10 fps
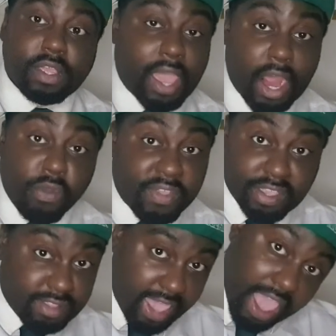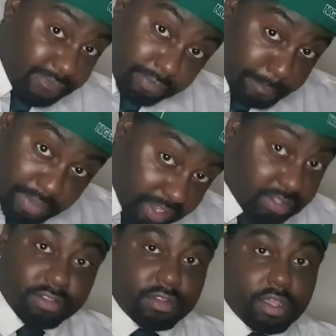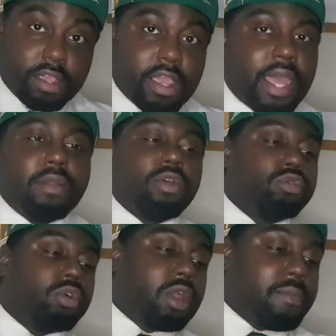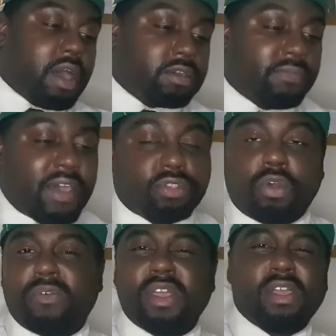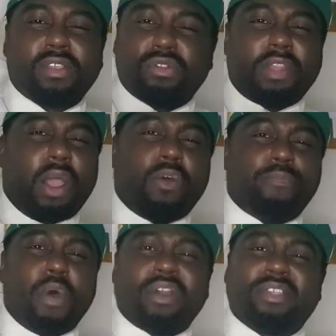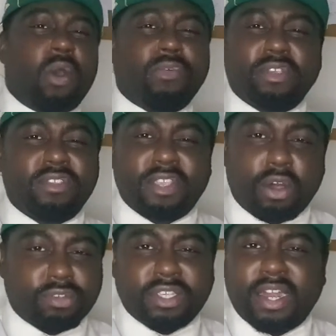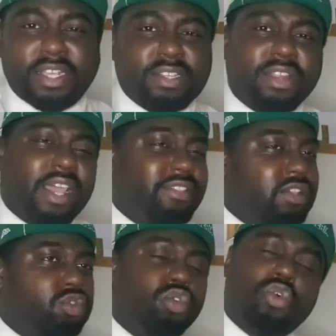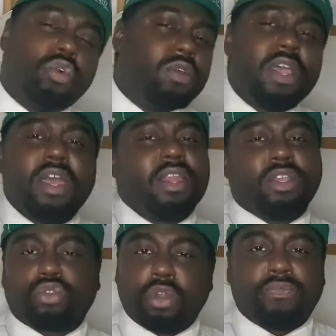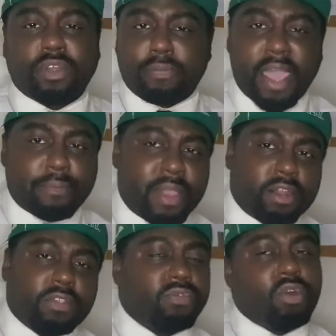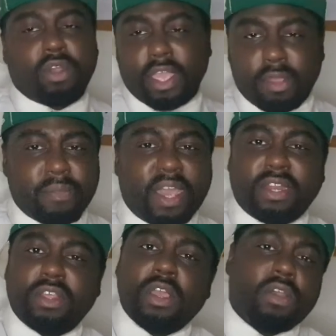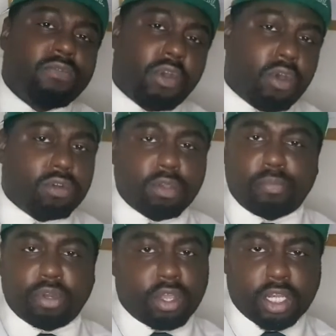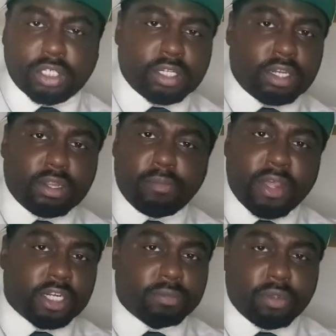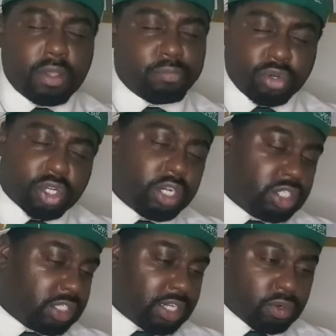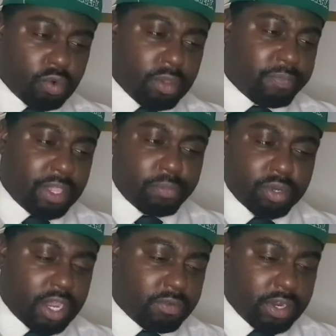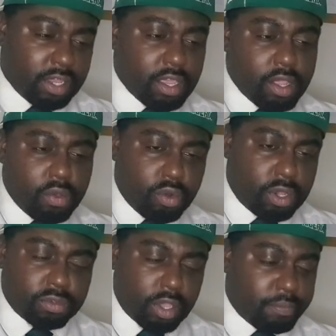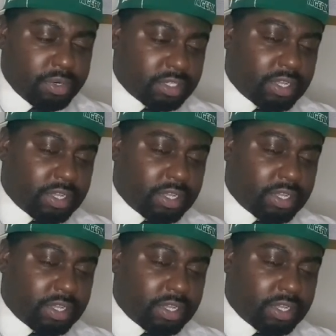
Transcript: I don't think he's ever missed. And I'm not talking about the fact of box office sales. Yeah, that's nice, that's cool. That's good for the bank balance for him and for the production and the management production and all them people there in it, all those companies